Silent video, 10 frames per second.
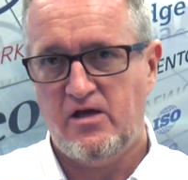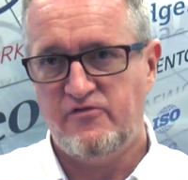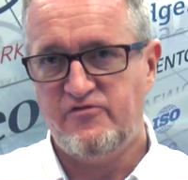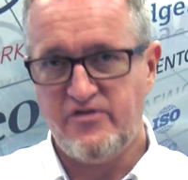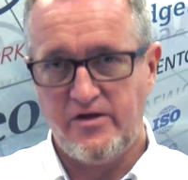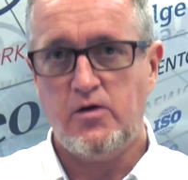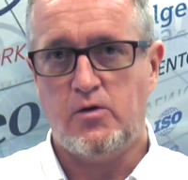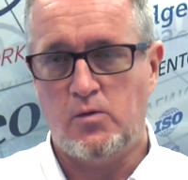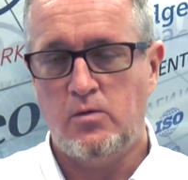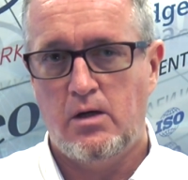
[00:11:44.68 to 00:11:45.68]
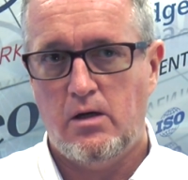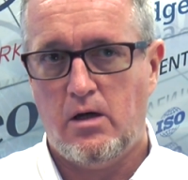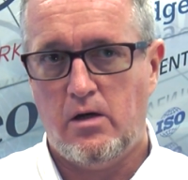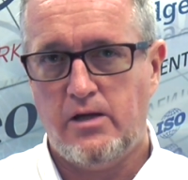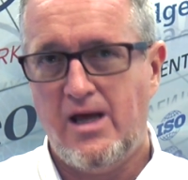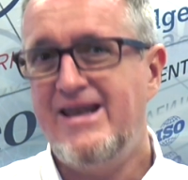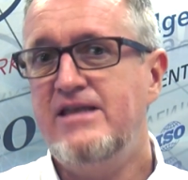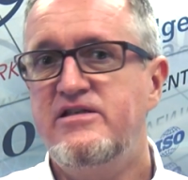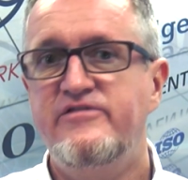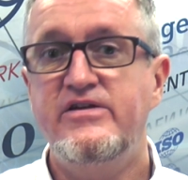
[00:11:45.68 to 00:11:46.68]
view on an
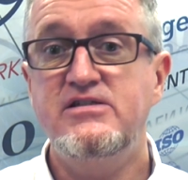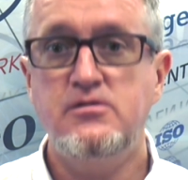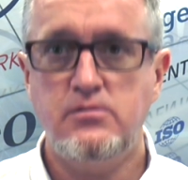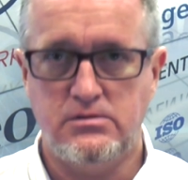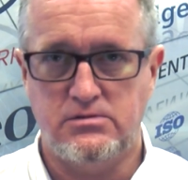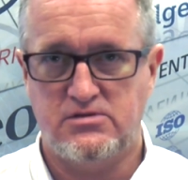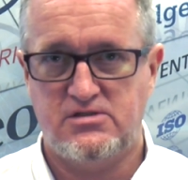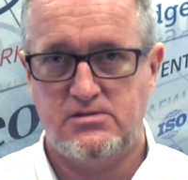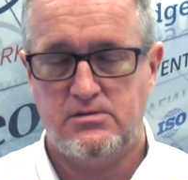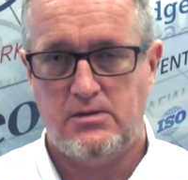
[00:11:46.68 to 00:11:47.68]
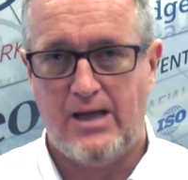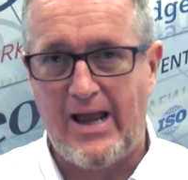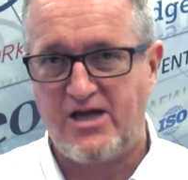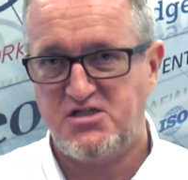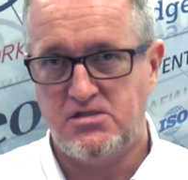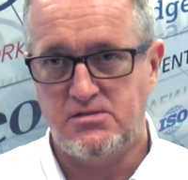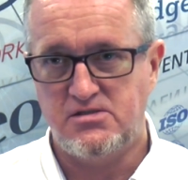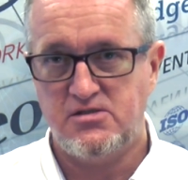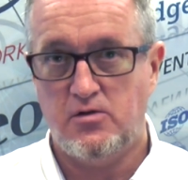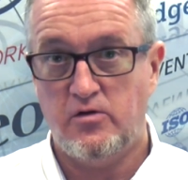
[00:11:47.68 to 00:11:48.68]
individual's
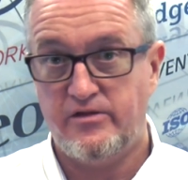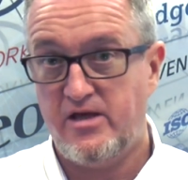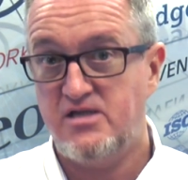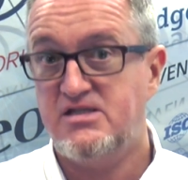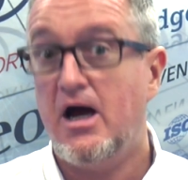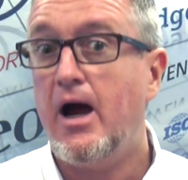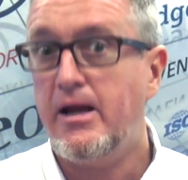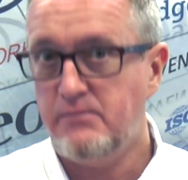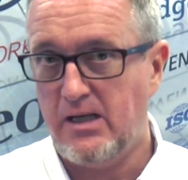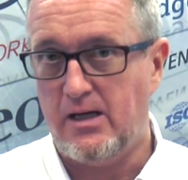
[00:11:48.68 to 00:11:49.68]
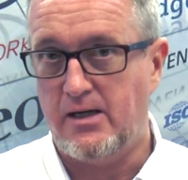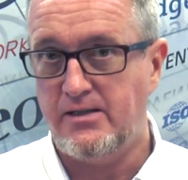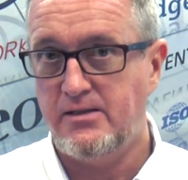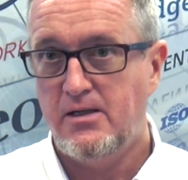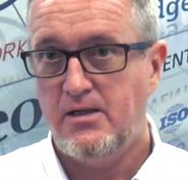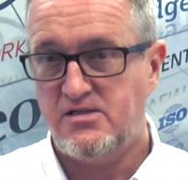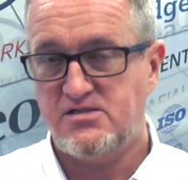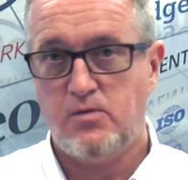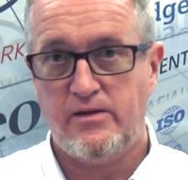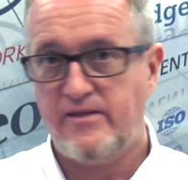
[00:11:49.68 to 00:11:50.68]
actions or their timeline as
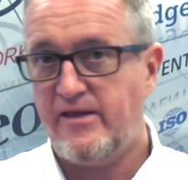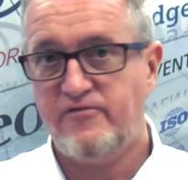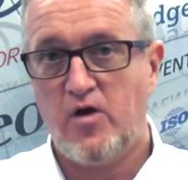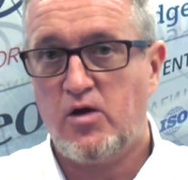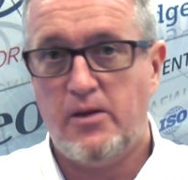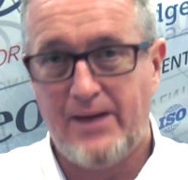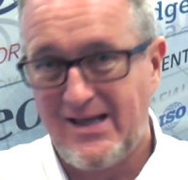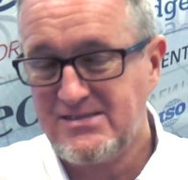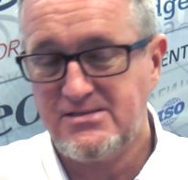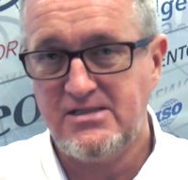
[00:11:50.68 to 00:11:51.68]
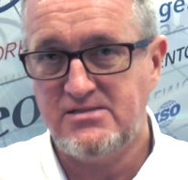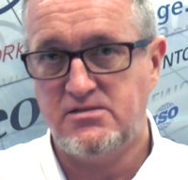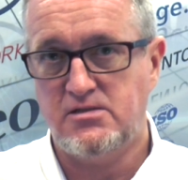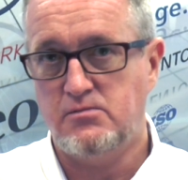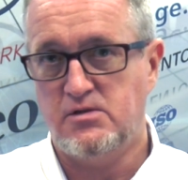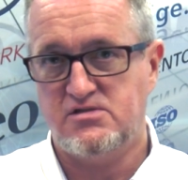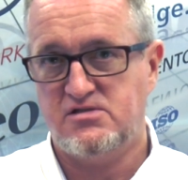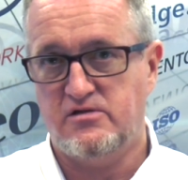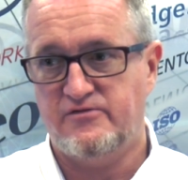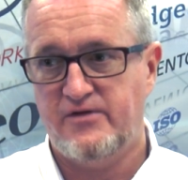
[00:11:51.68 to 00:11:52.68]
to whether they've got capacity to do more
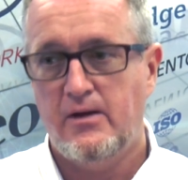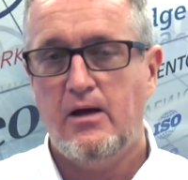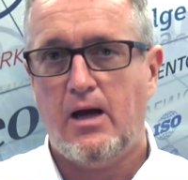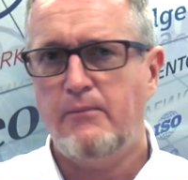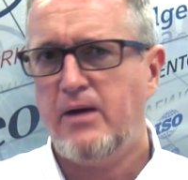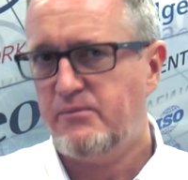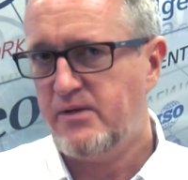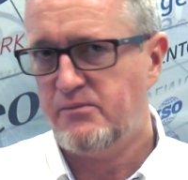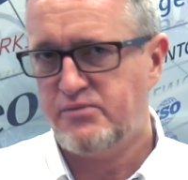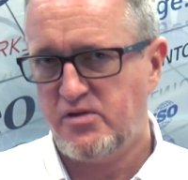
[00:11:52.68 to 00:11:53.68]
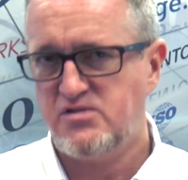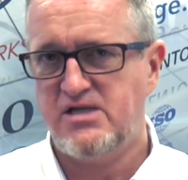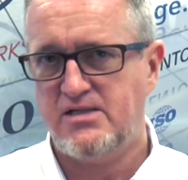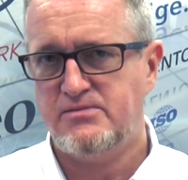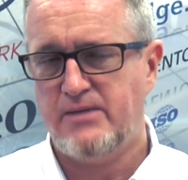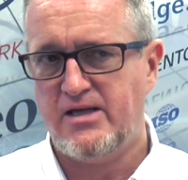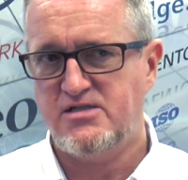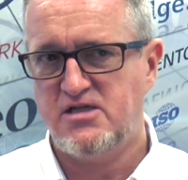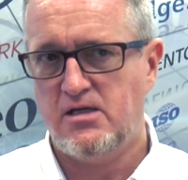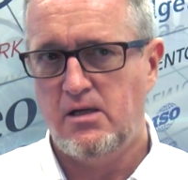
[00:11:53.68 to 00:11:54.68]
stuff. I might be a project
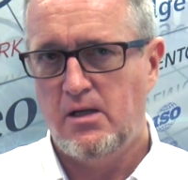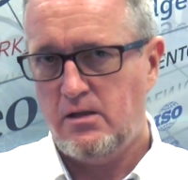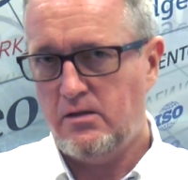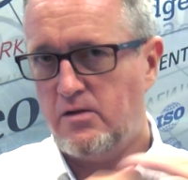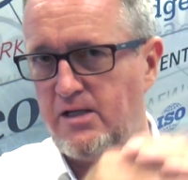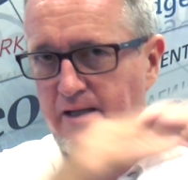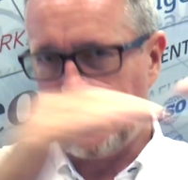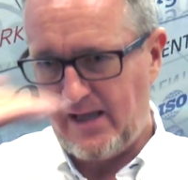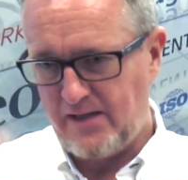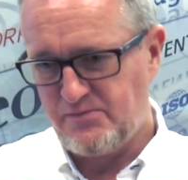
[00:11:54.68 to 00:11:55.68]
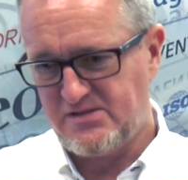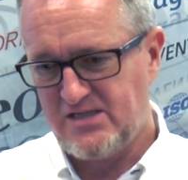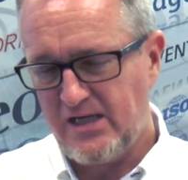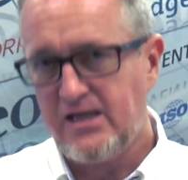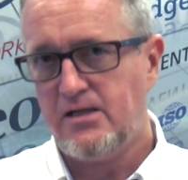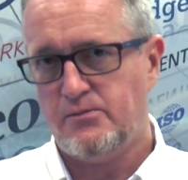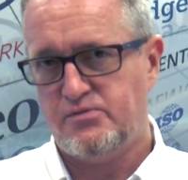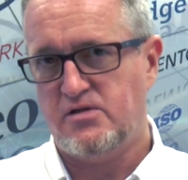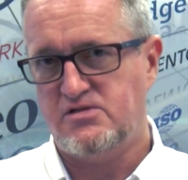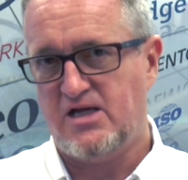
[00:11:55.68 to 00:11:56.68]
manager looking at a particular
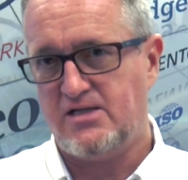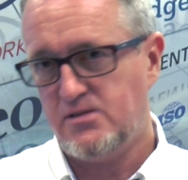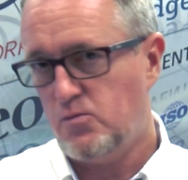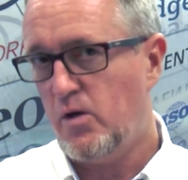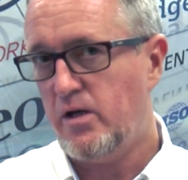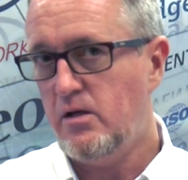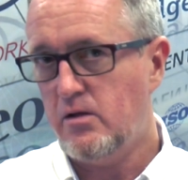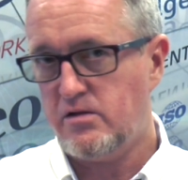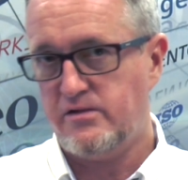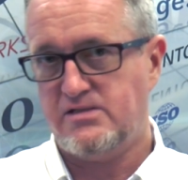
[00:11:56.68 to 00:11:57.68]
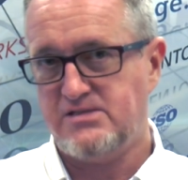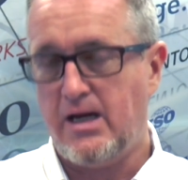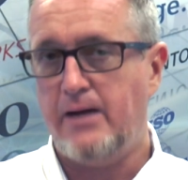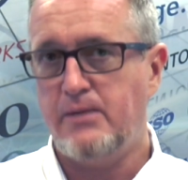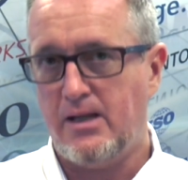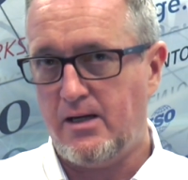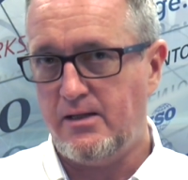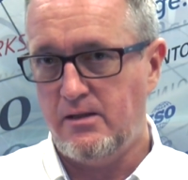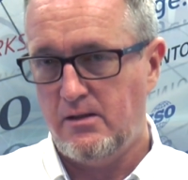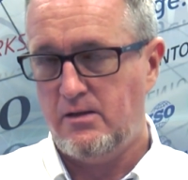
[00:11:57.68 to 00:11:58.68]
project and want to look at the
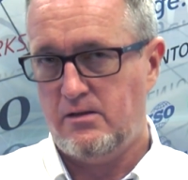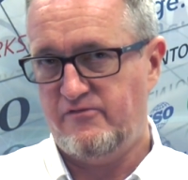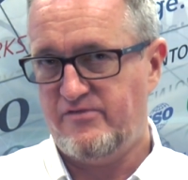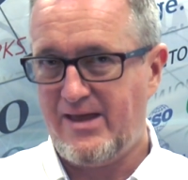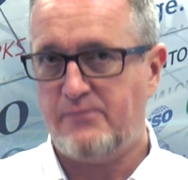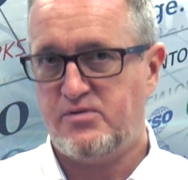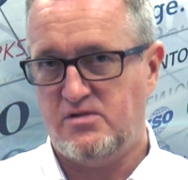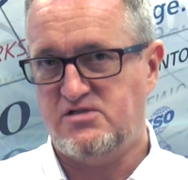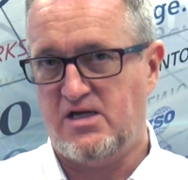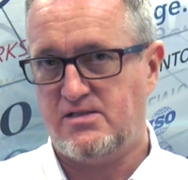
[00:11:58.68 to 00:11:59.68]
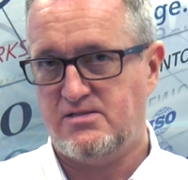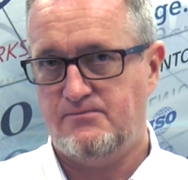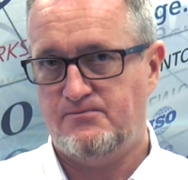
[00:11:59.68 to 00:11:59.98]
timeline of that project.